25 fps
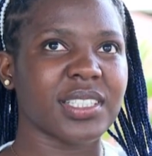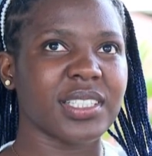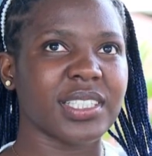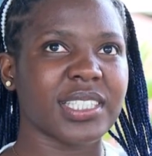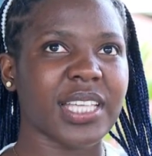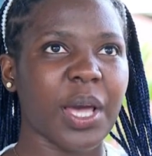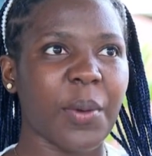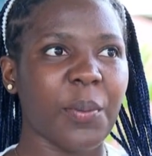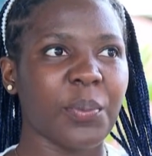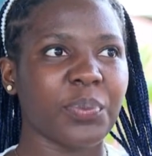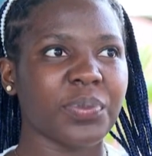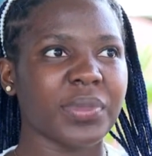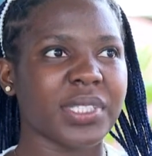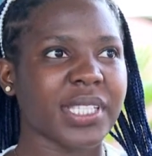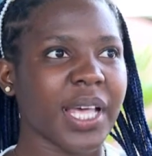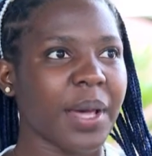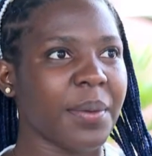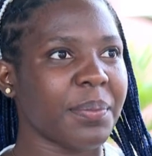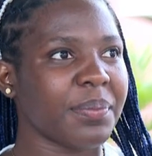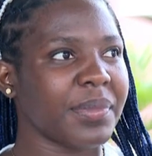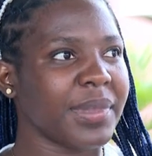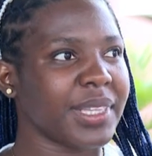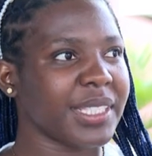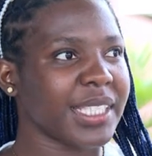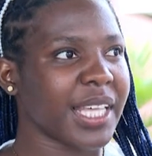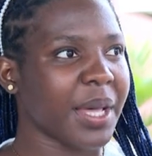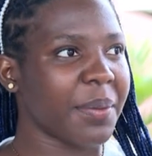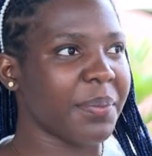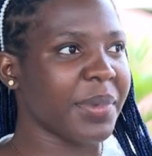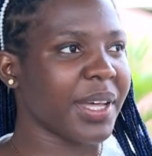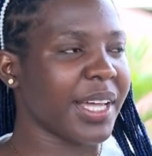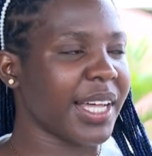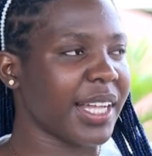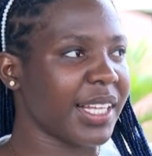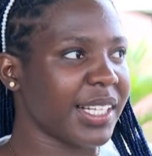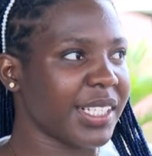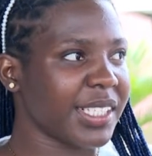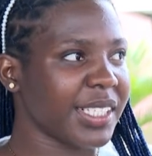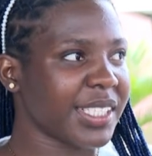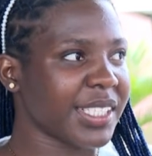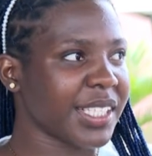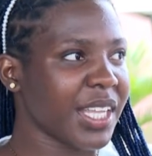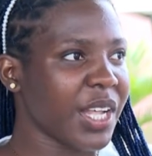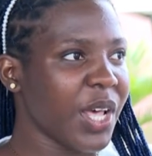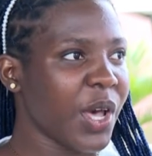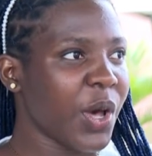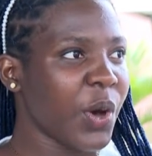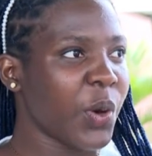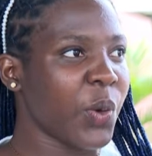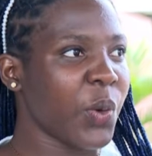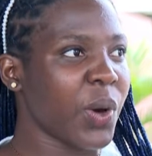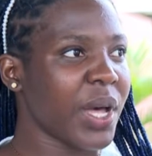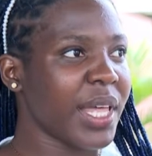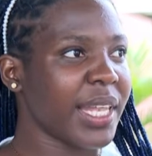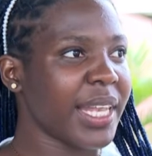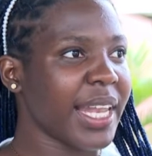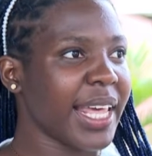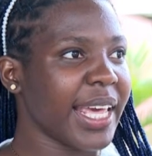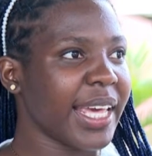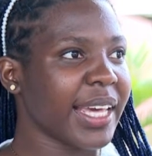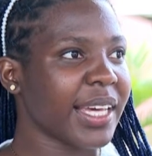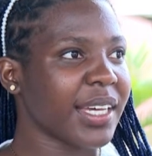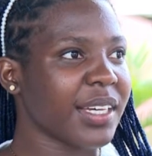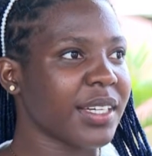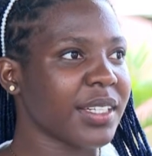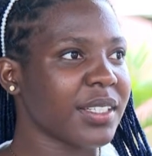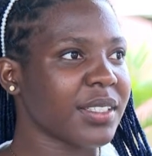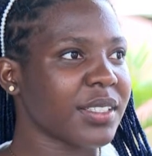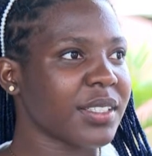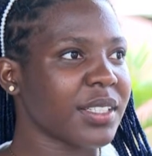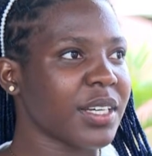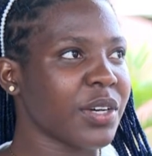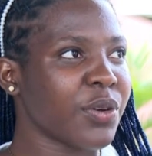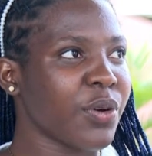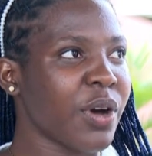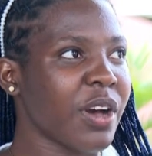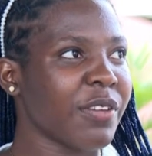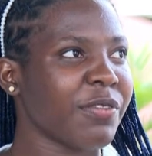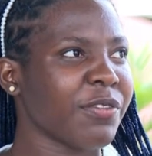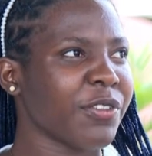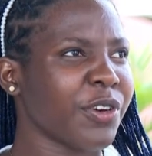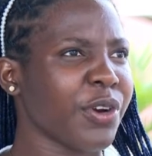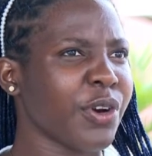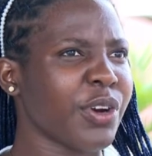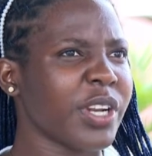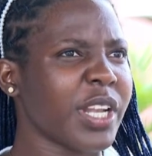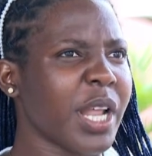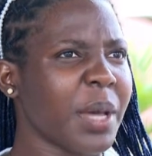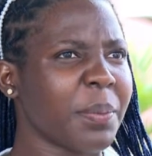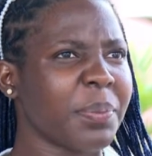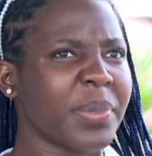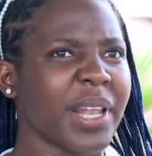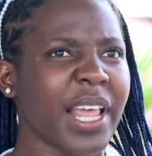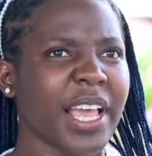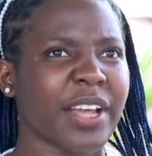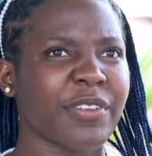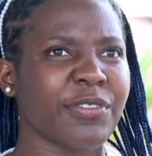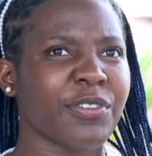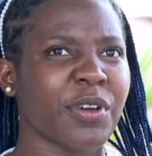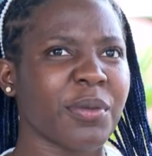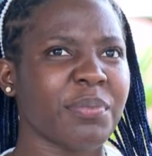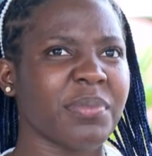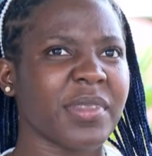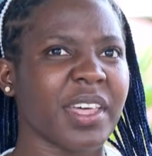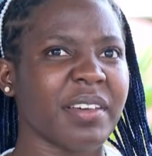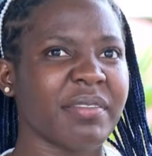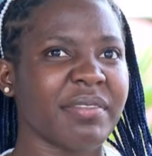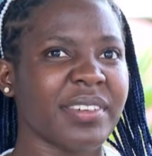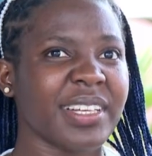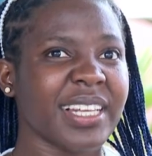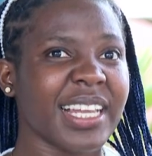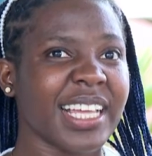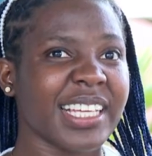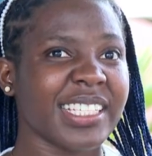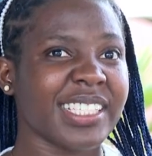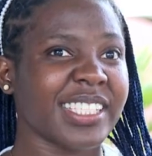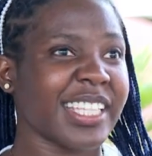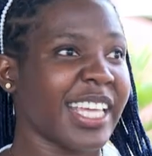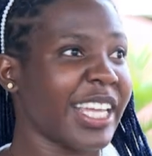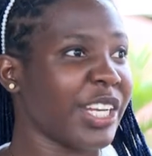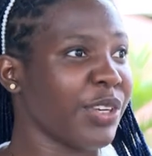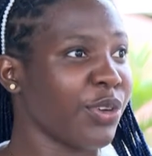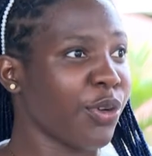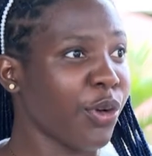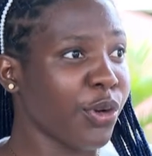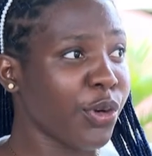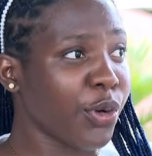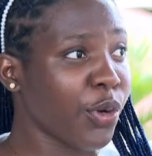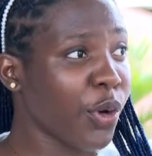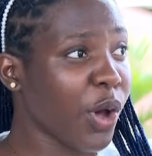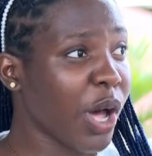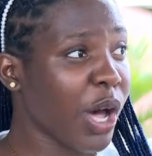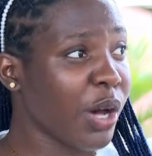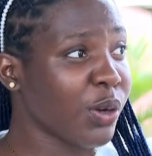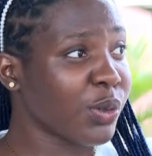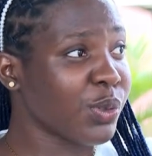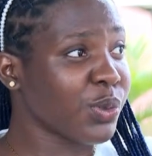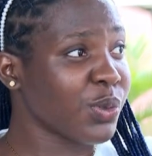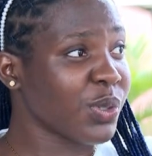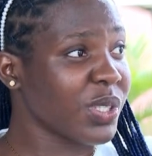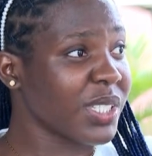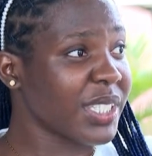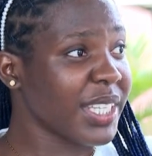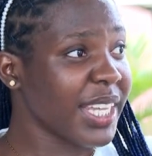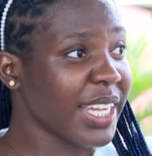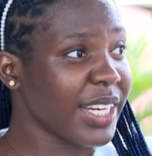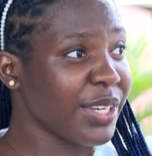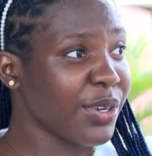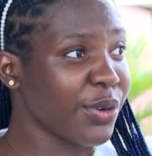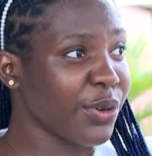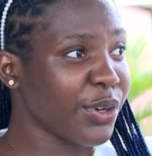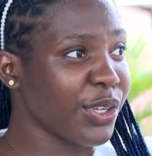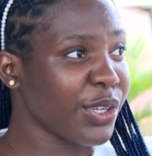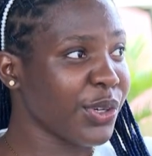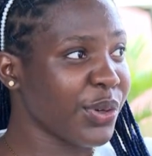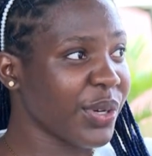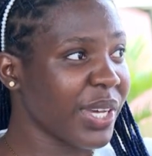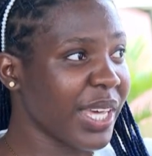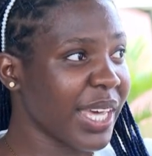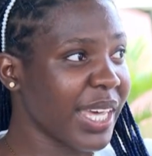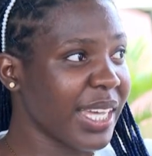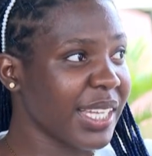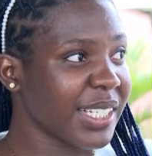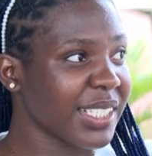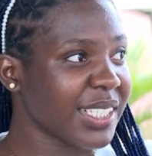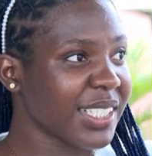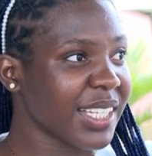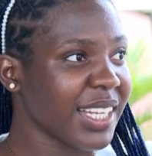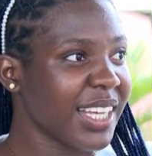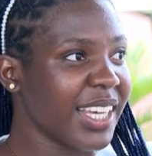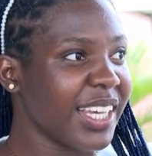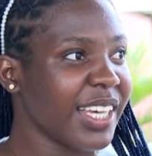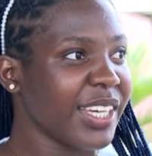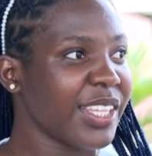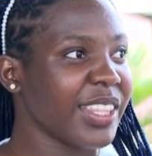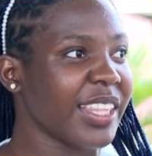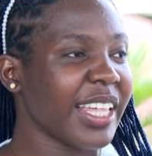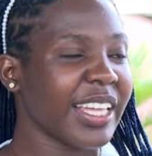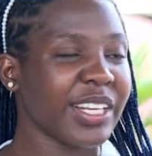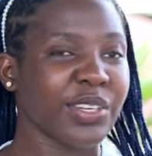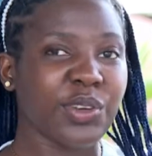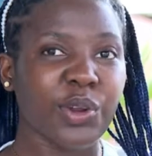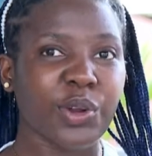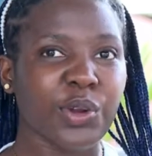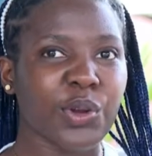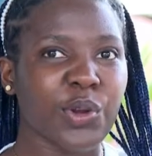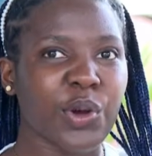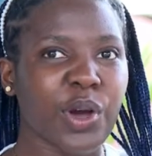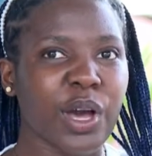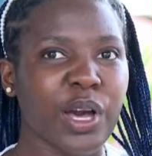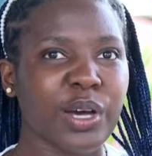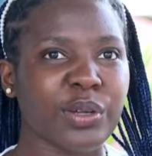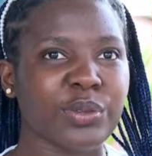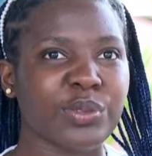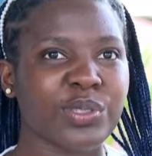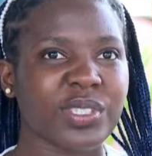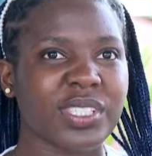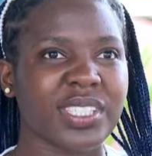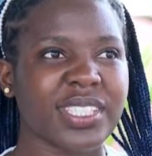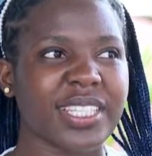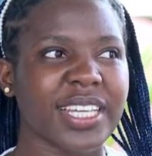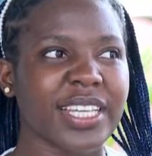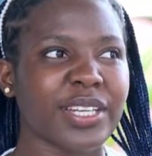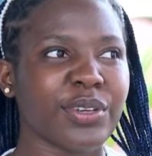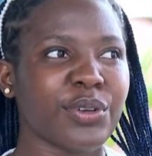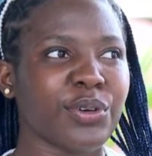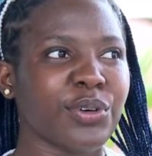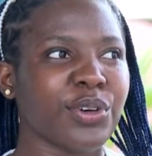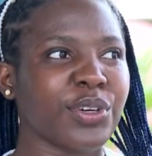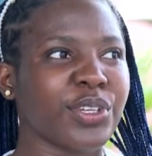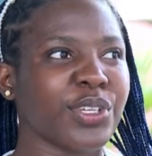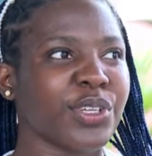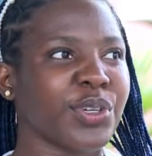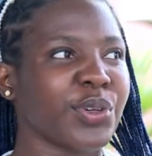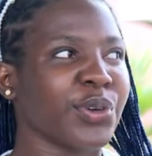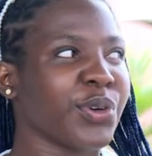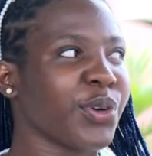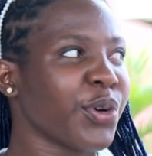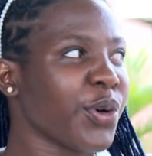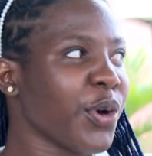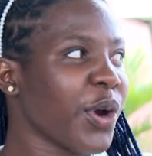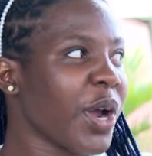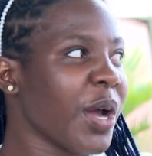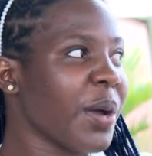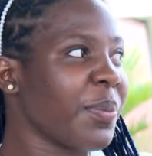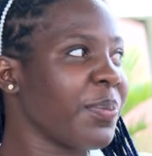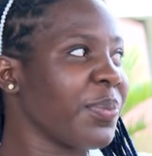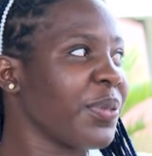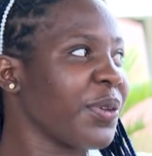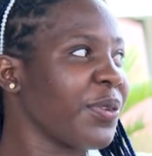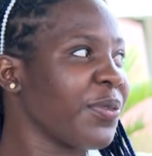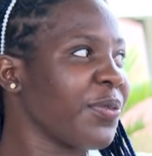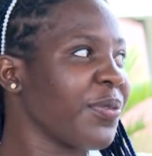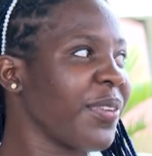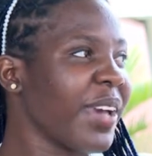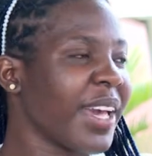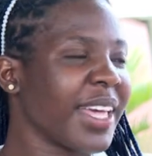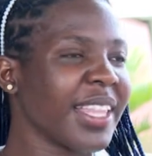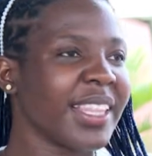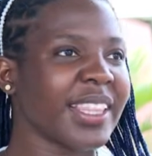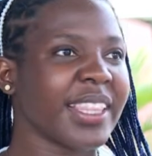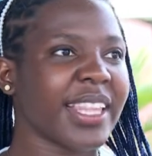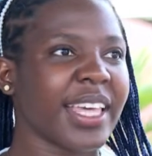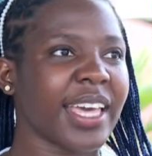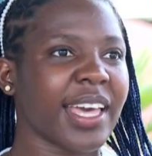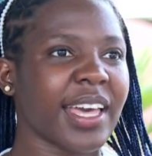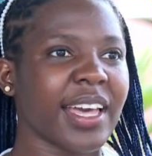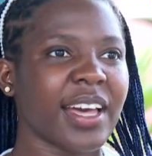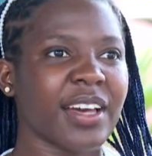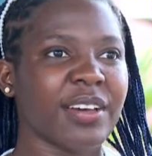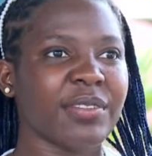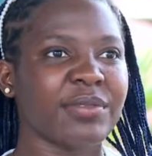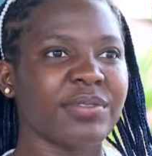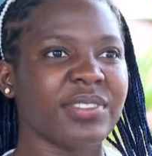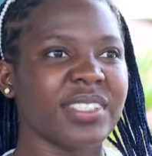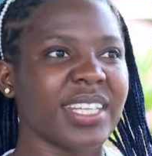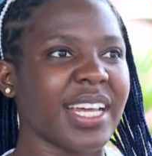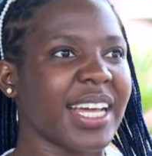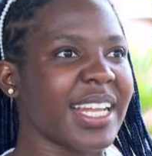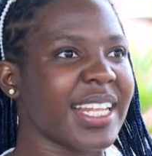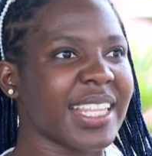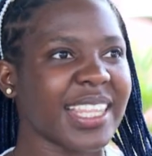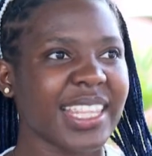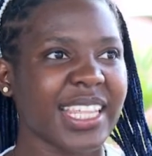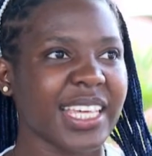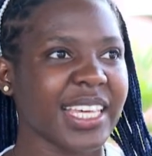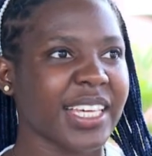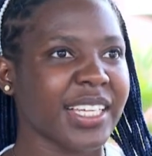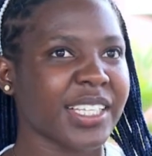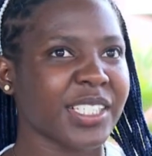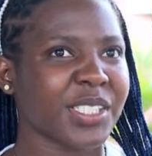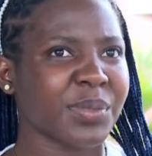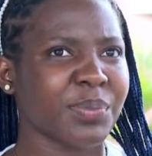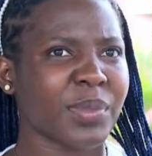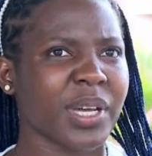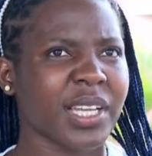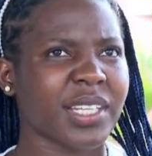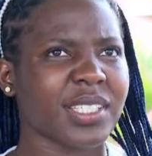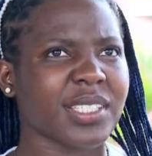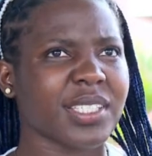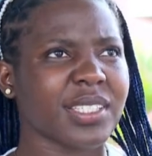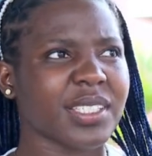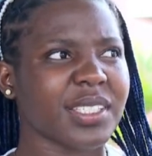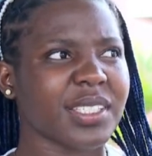some some some girls who are like who have grown up like from the village they don't know how to say no you get they don't know how to say no you grow up you find they have done things but